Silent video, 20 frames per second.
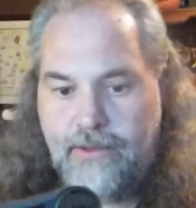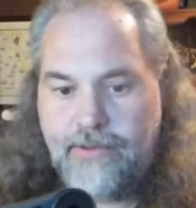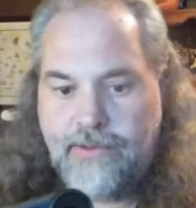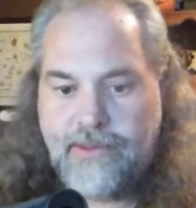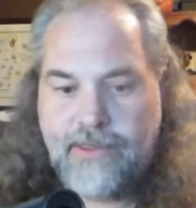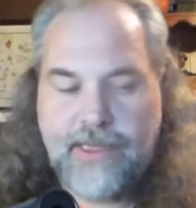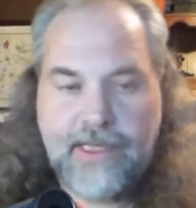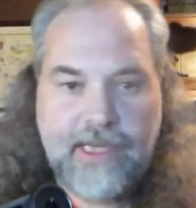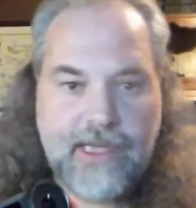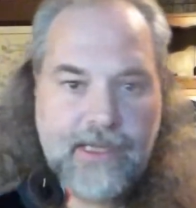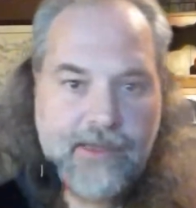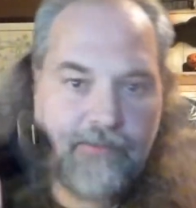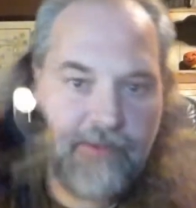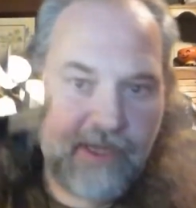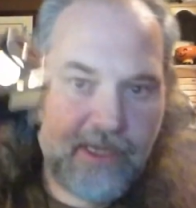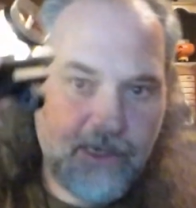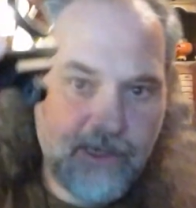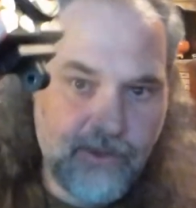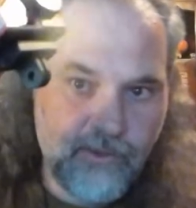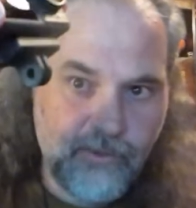So they give me
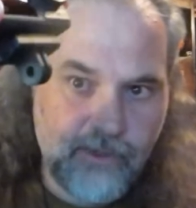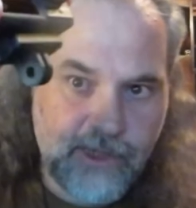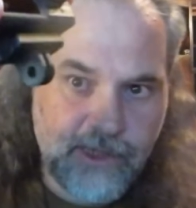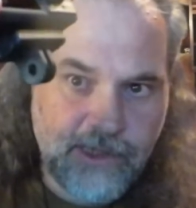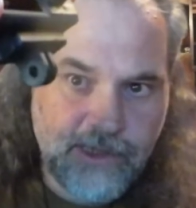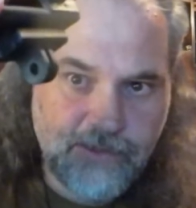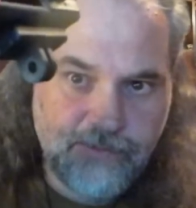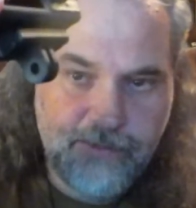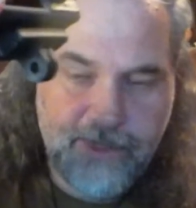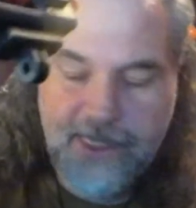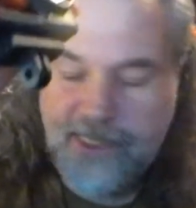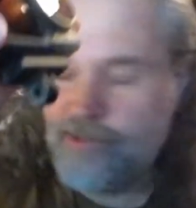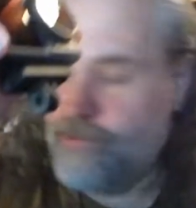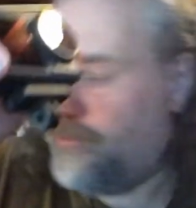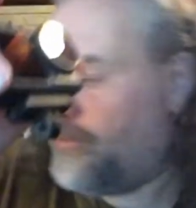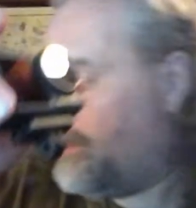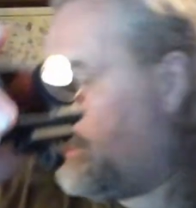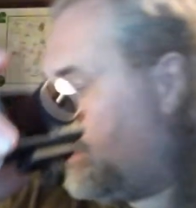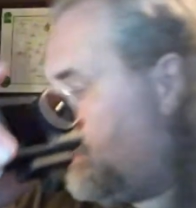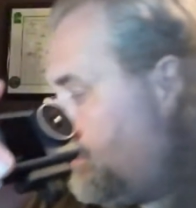another one of these mounts
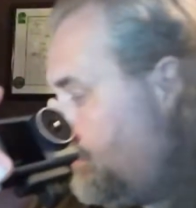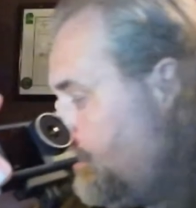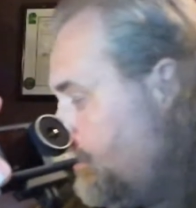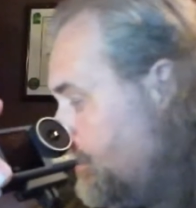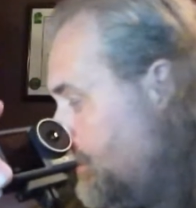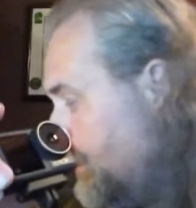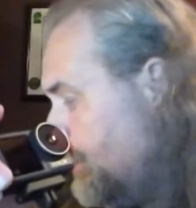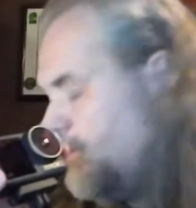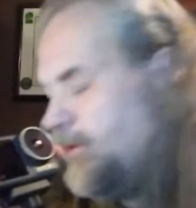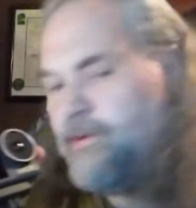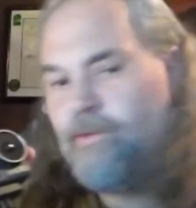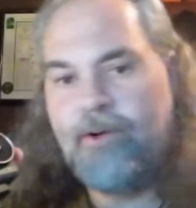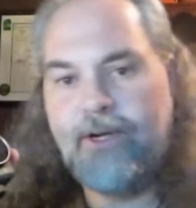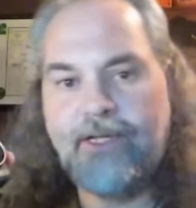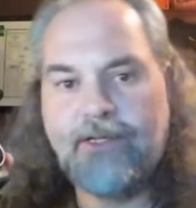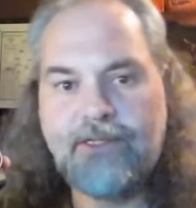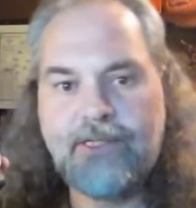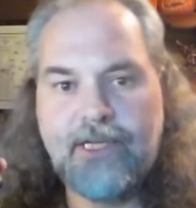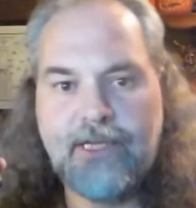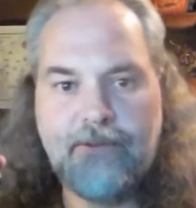with it. I don't know what
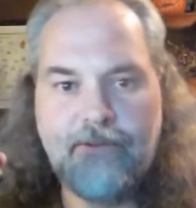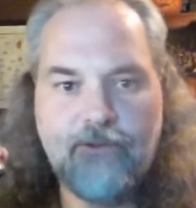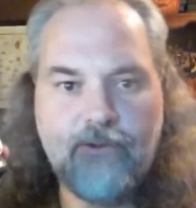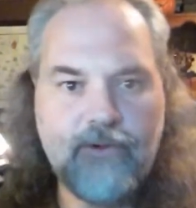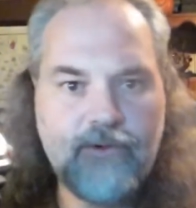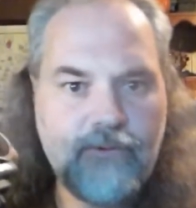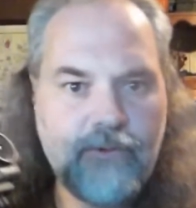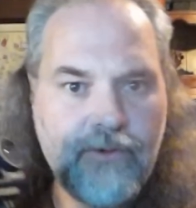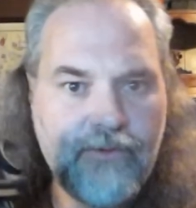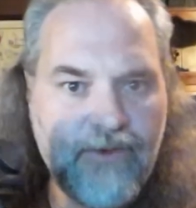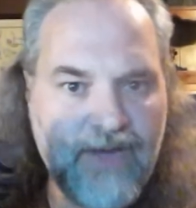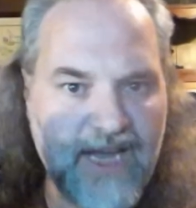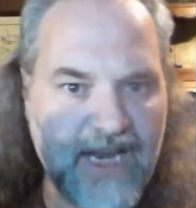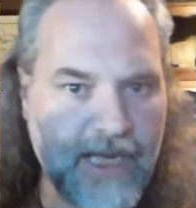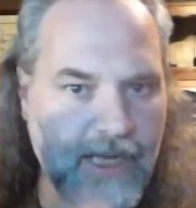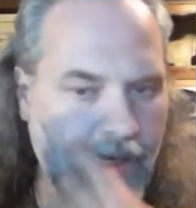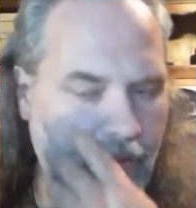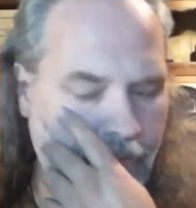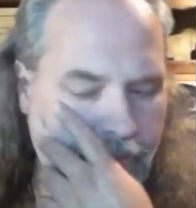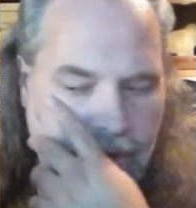else they give me. We'll find
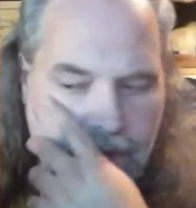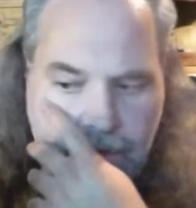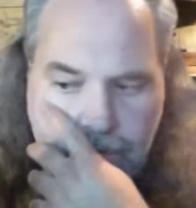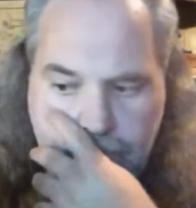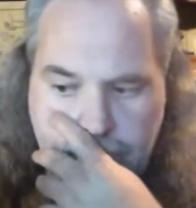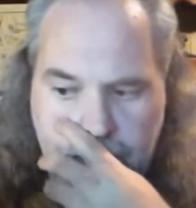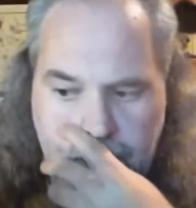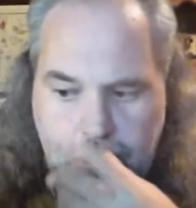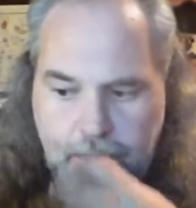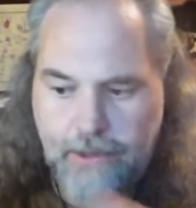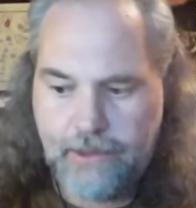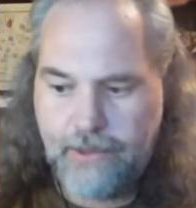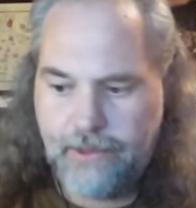out in a minute. But